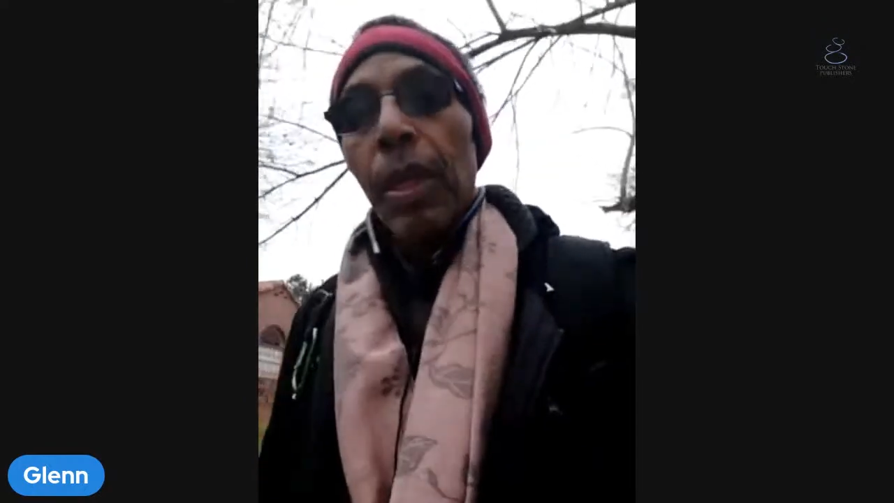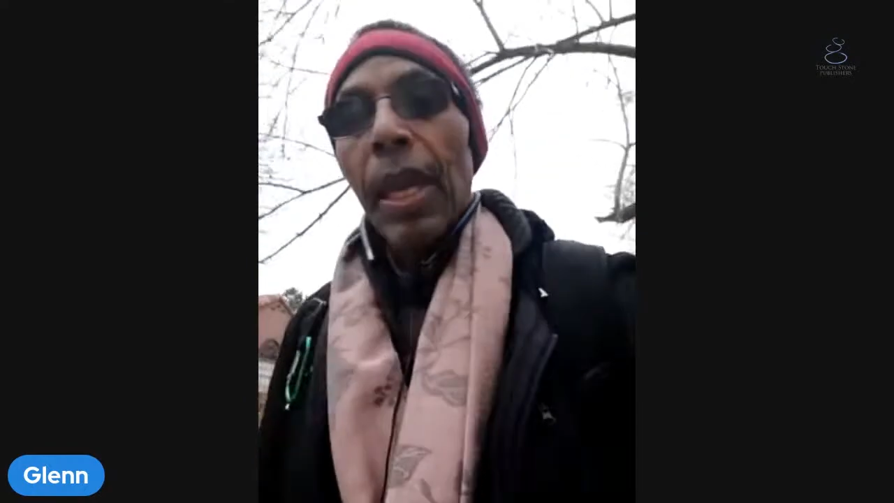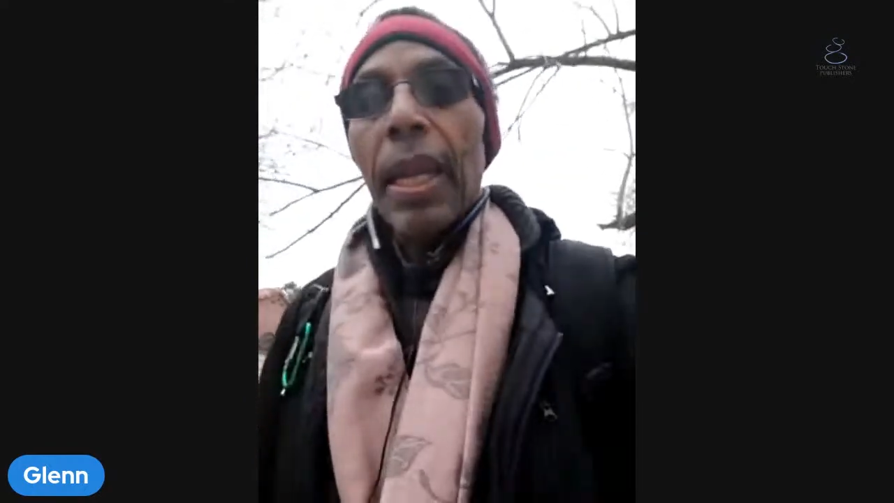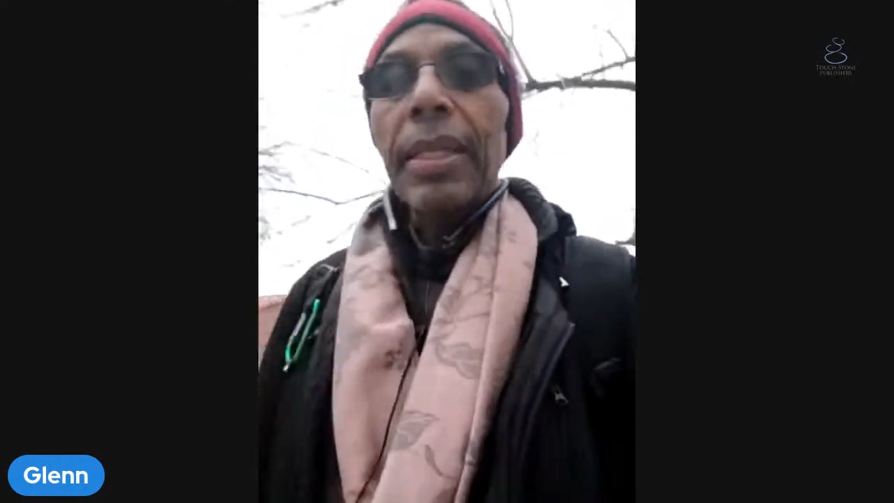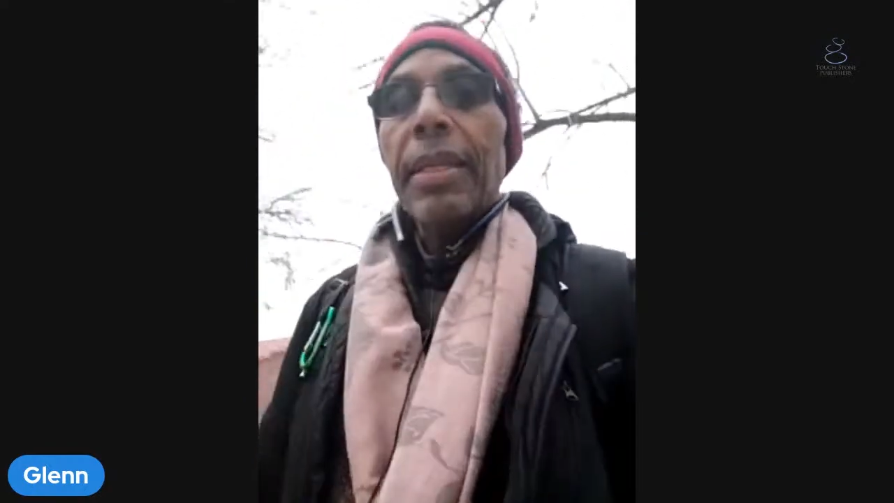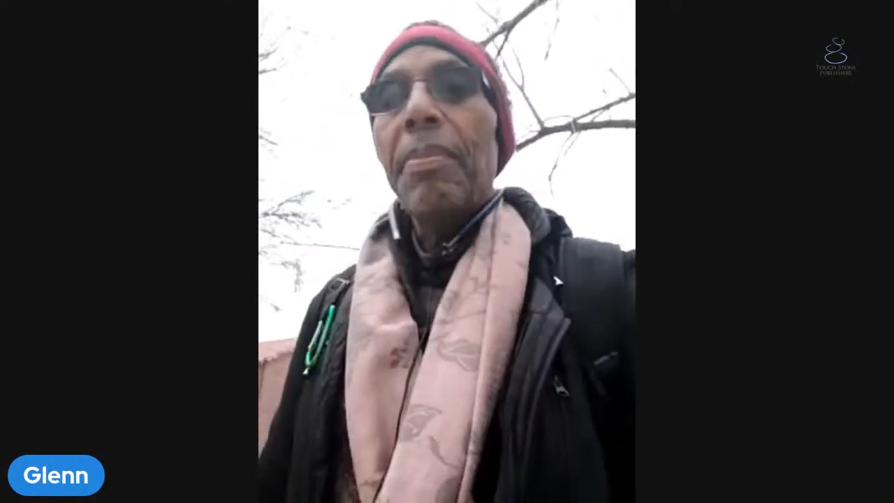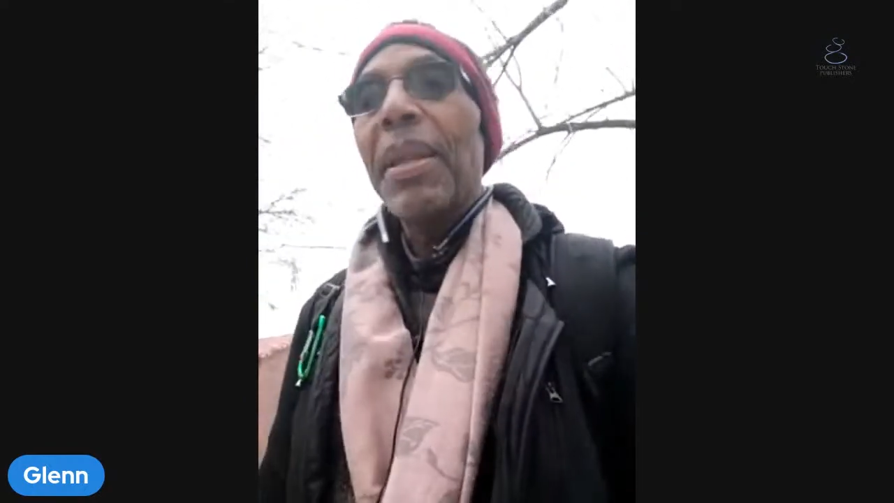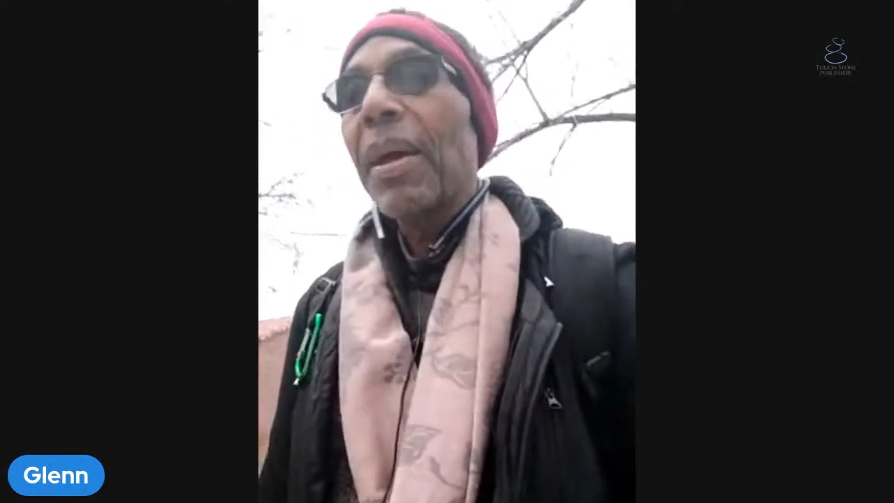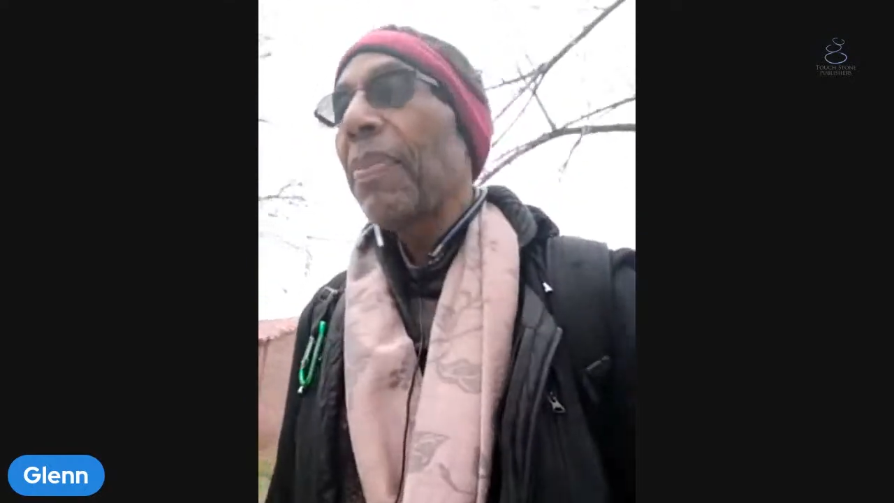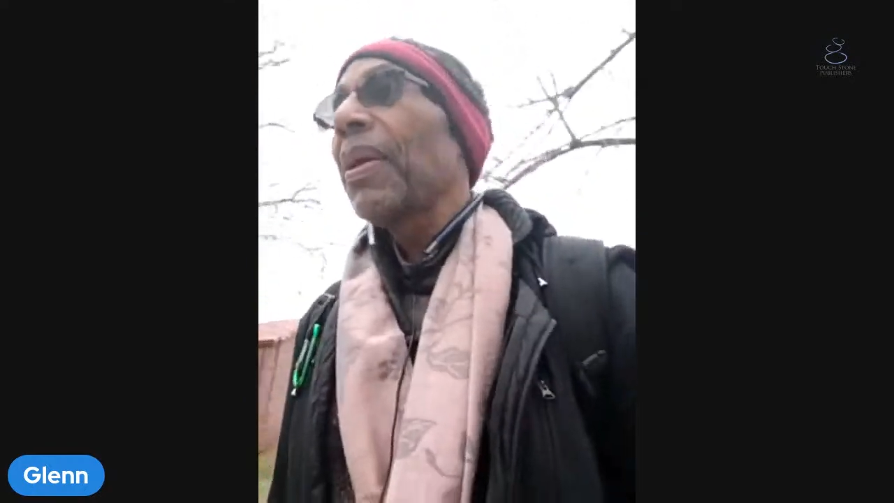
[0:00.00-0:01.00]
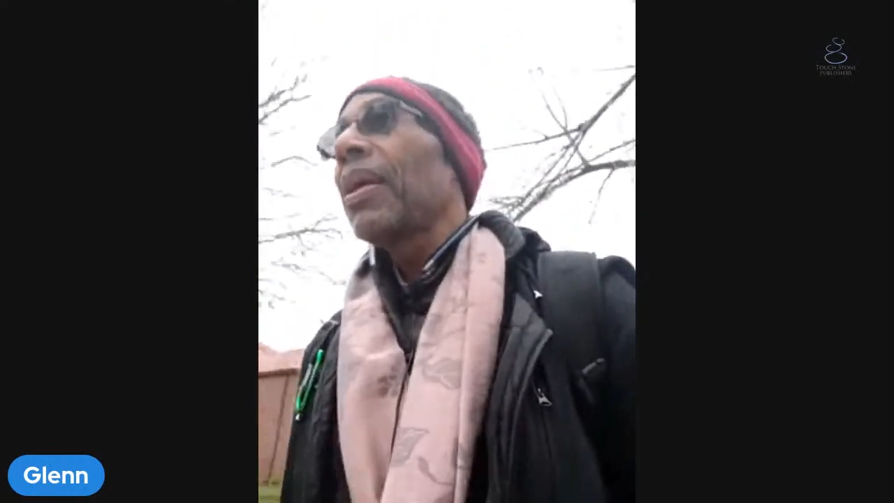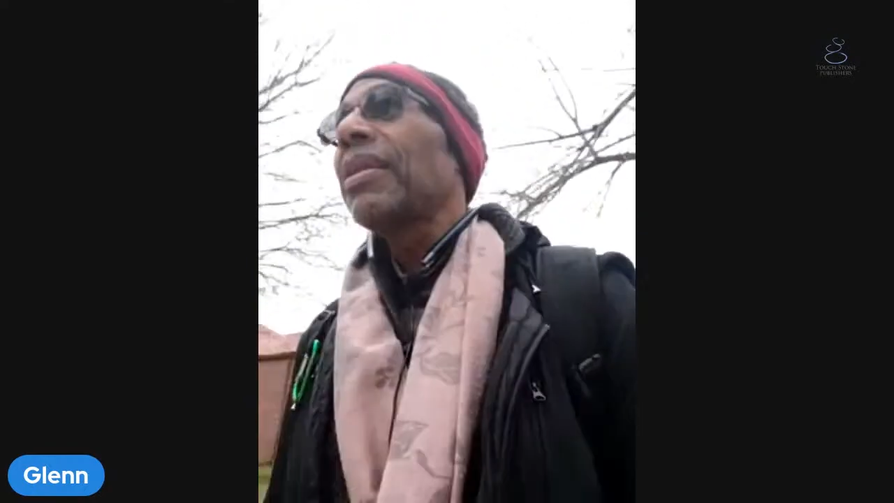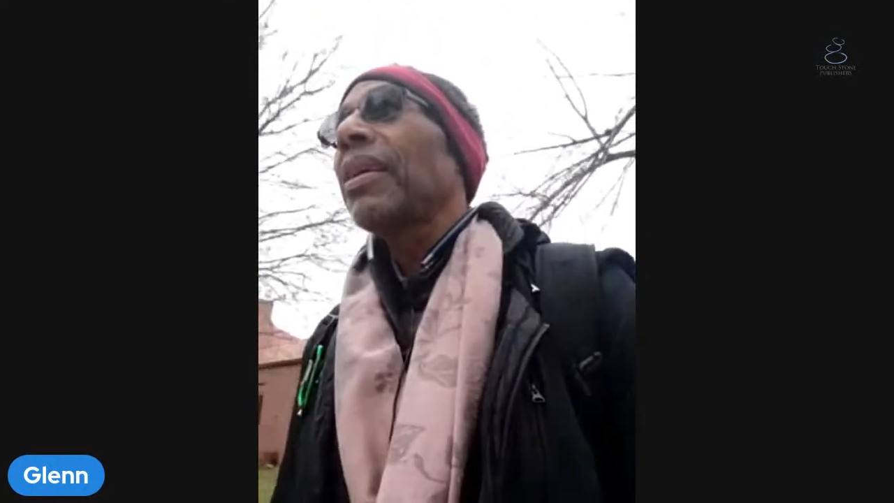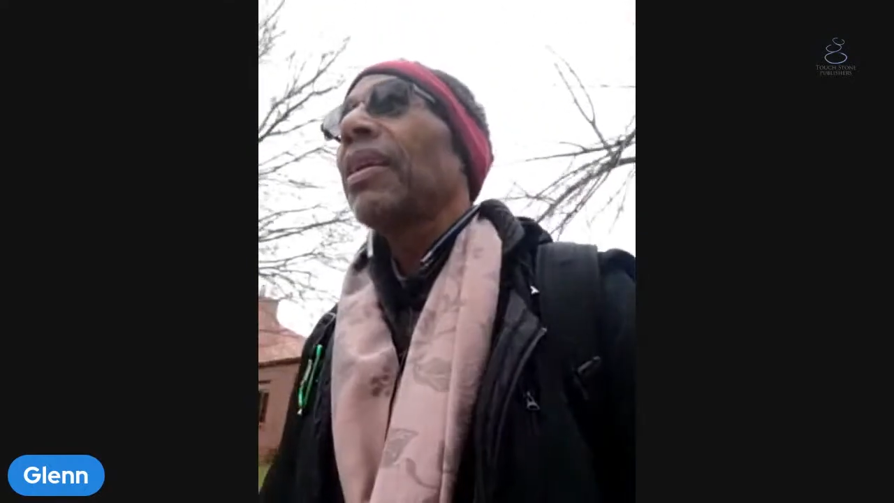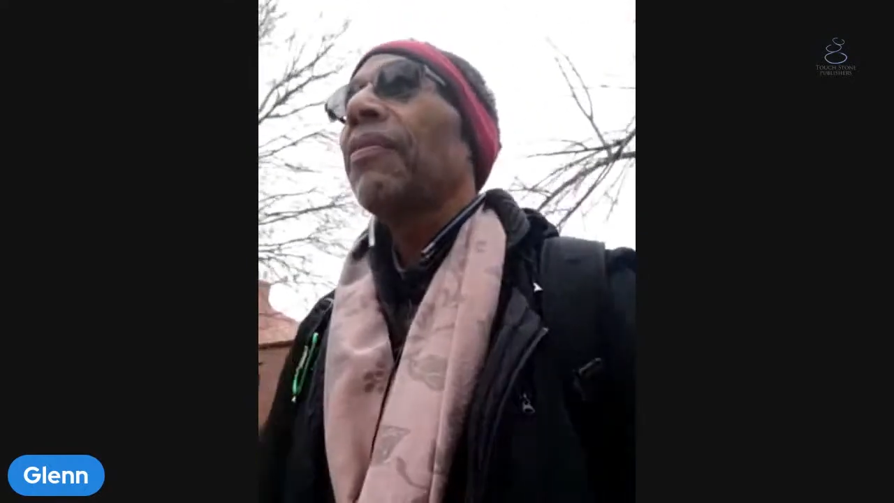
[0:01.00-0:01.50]
Now, like I said, it may not be
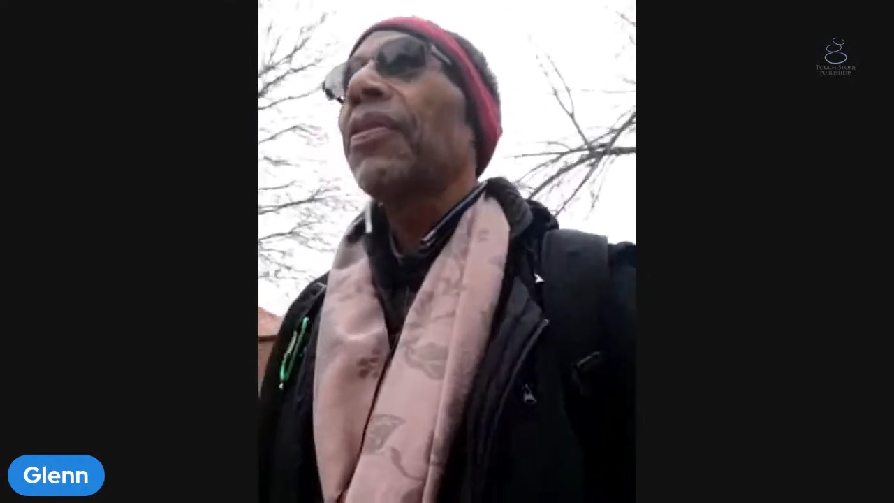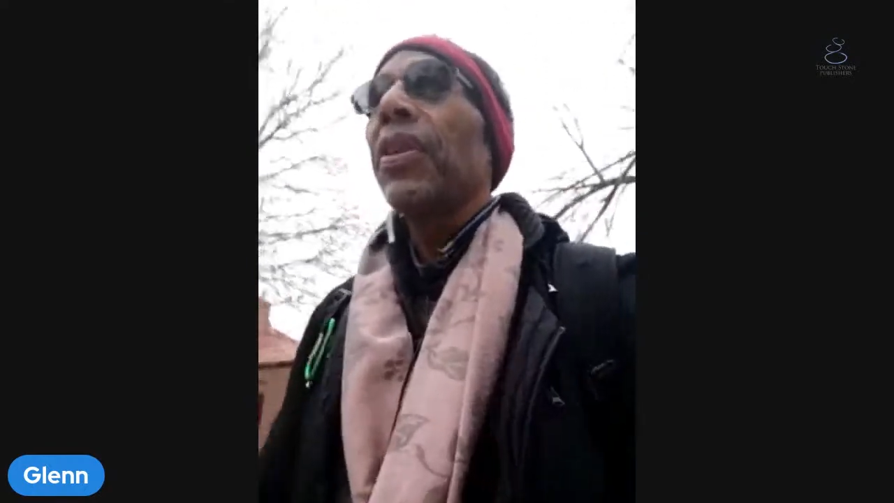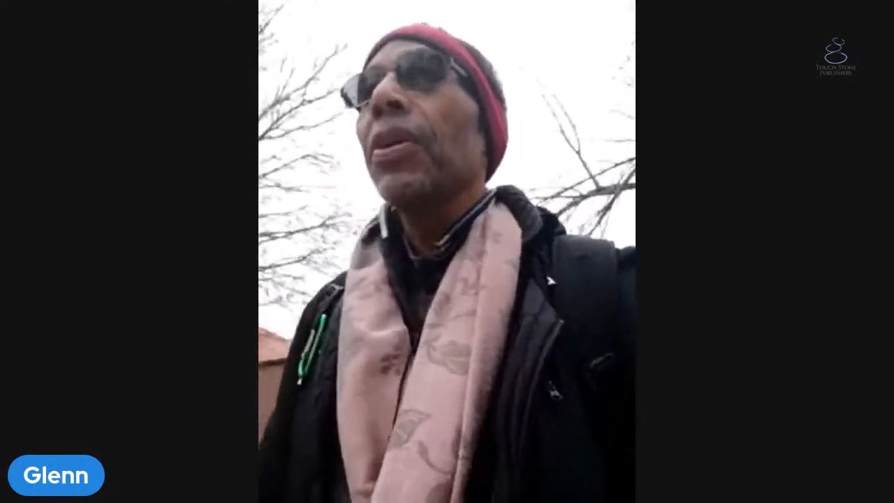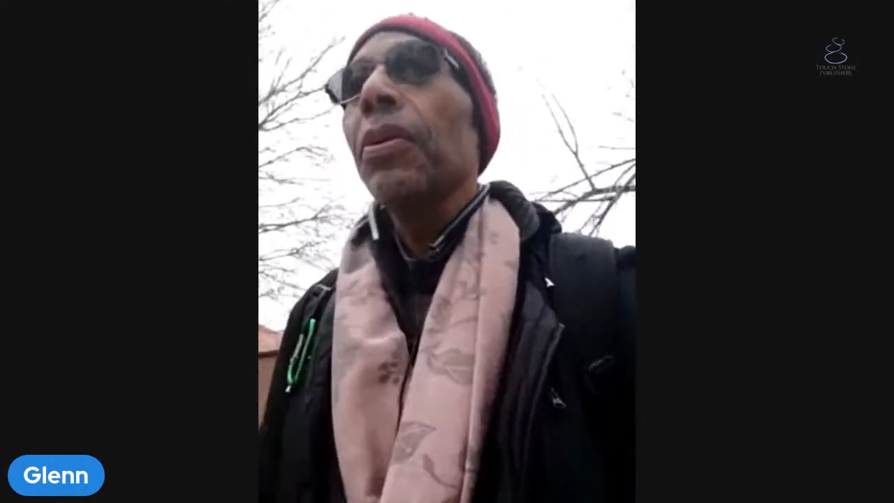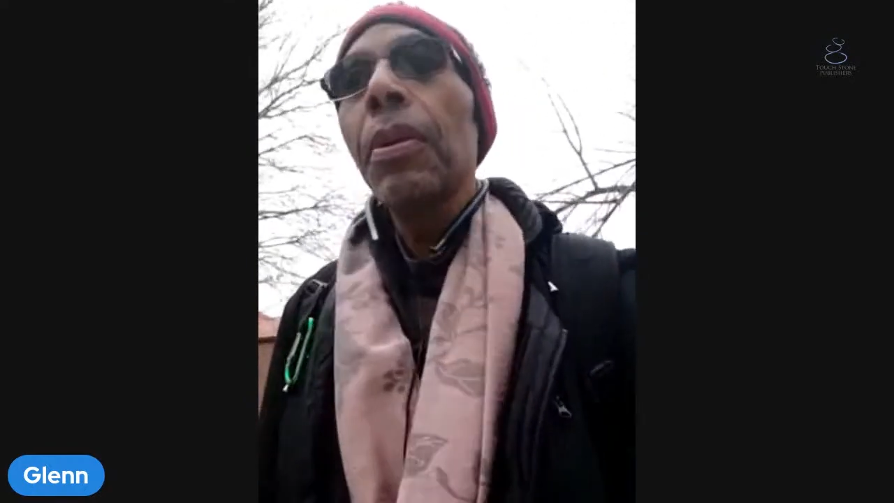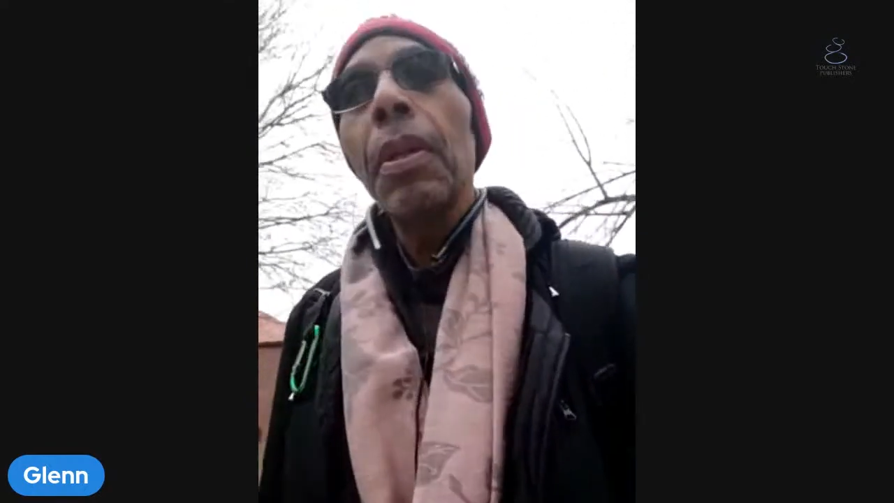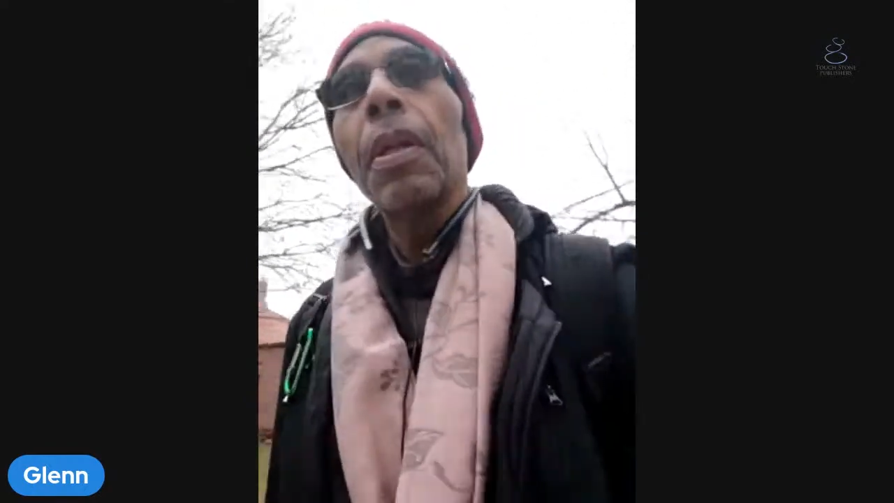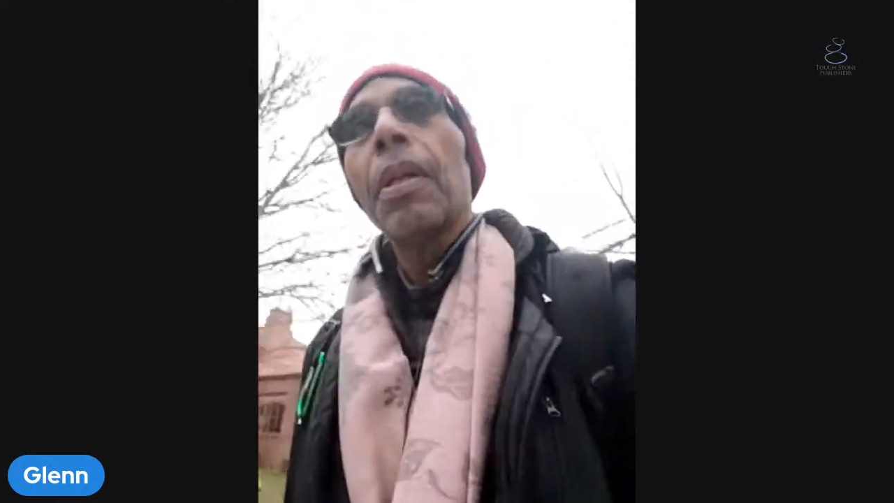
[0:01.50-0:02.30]
intended for you